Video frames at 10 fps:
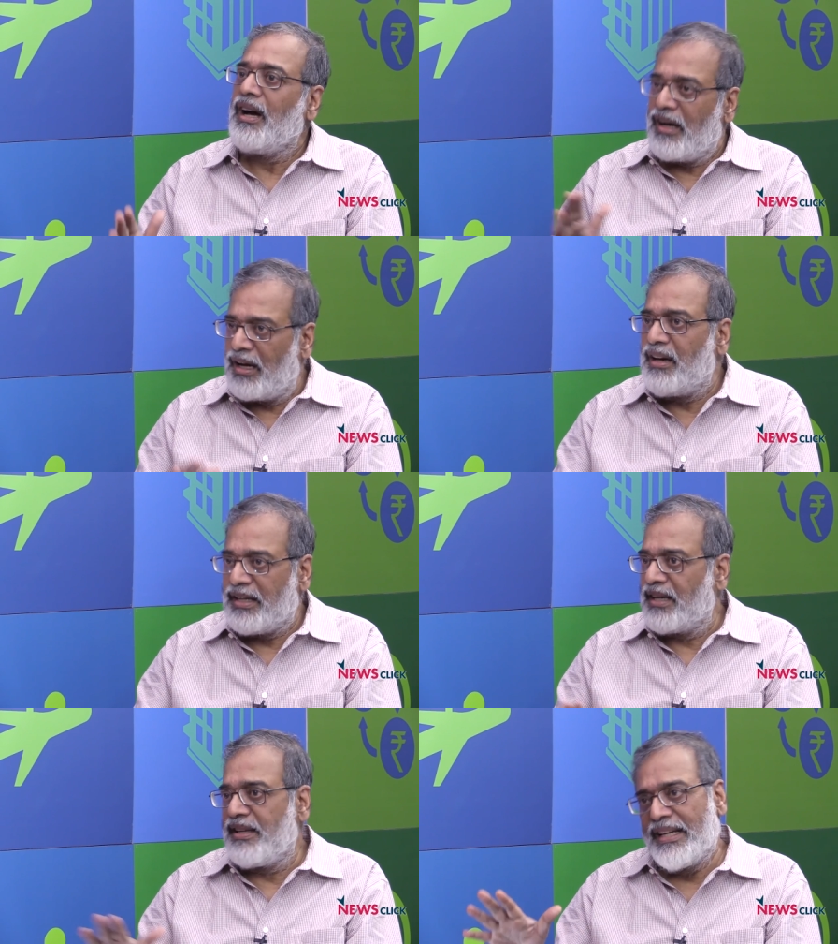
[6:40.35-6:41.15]

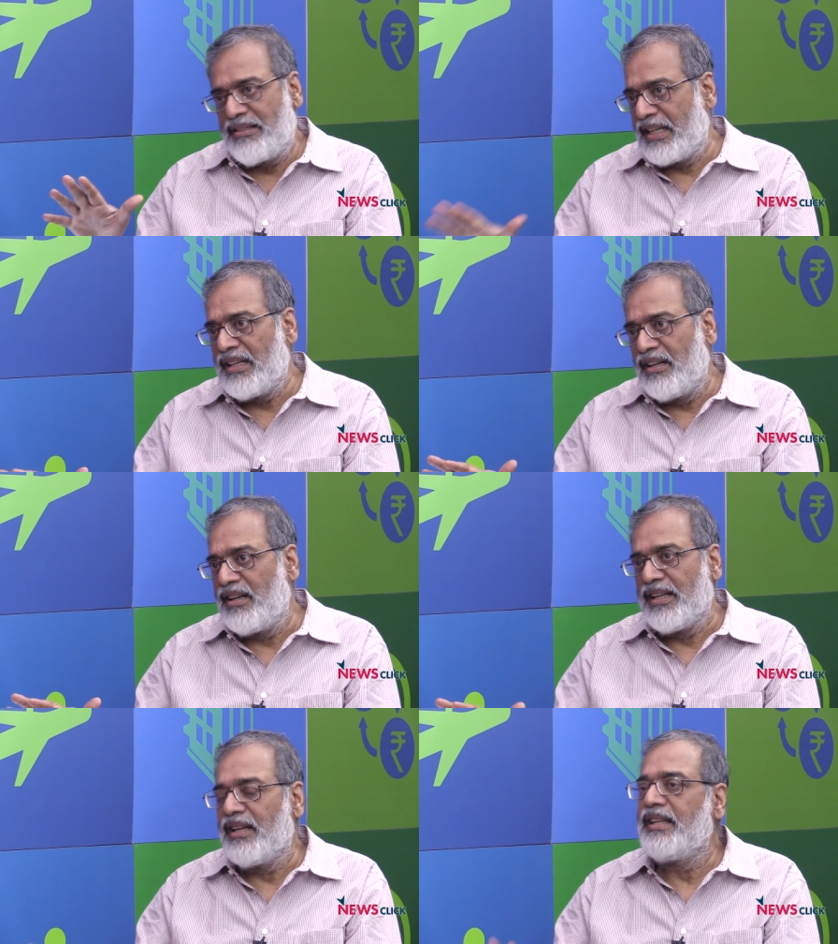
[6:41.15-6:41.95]
earlier, they had said
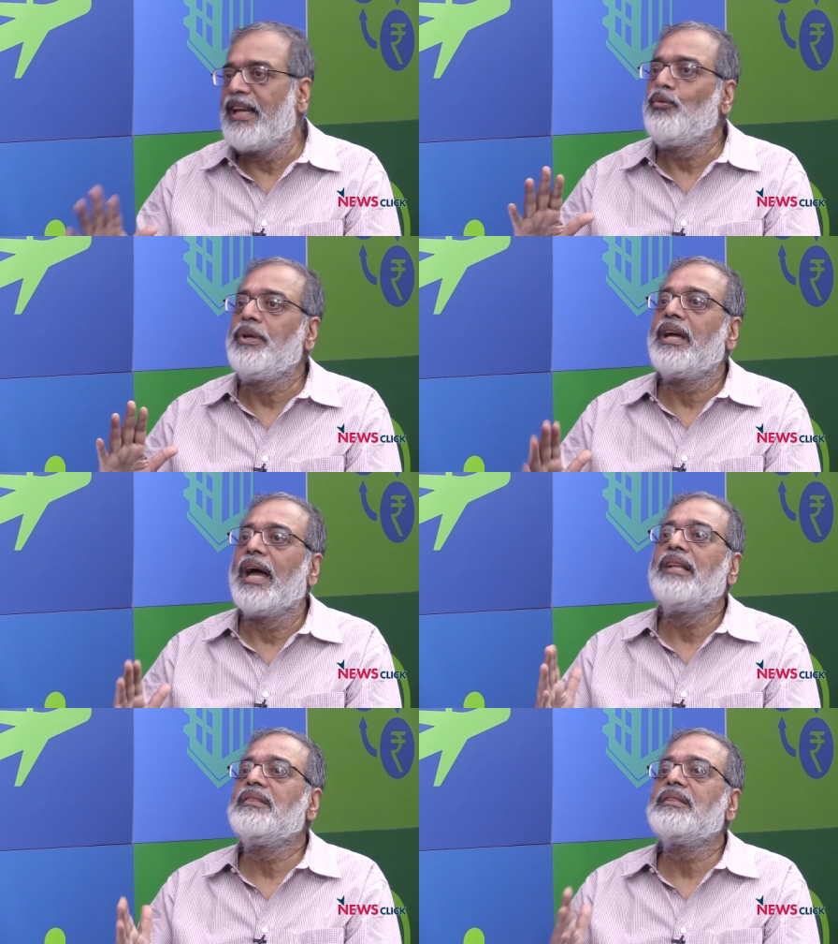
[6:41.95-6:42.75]
earlier that we
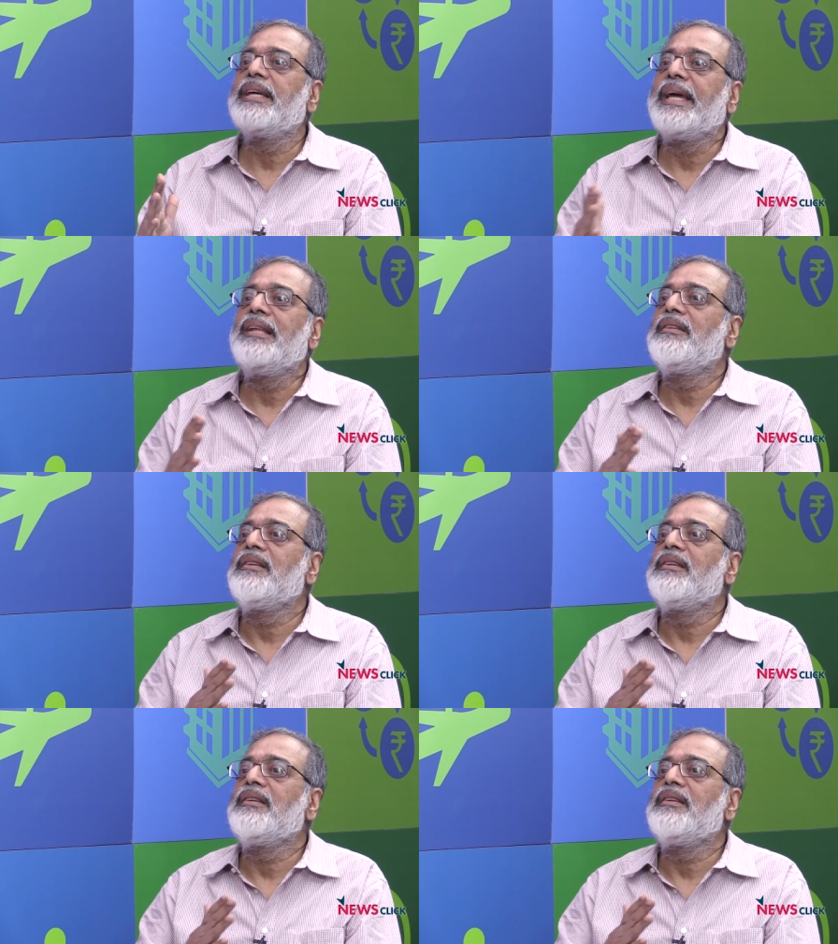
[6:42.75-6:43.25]
can scale